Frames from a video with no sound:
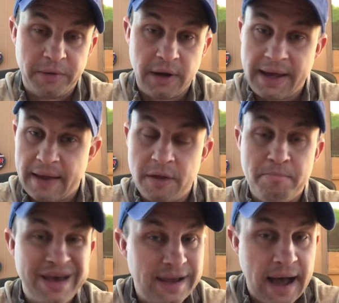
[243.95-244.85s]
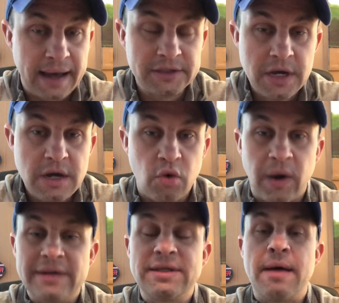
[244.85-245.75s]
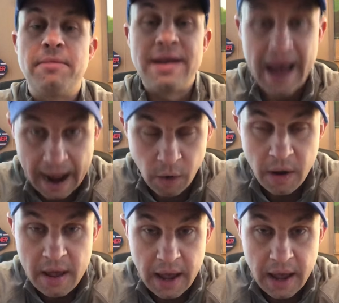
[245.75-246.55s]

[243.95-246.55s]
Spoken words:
But again, the big guys, rest them now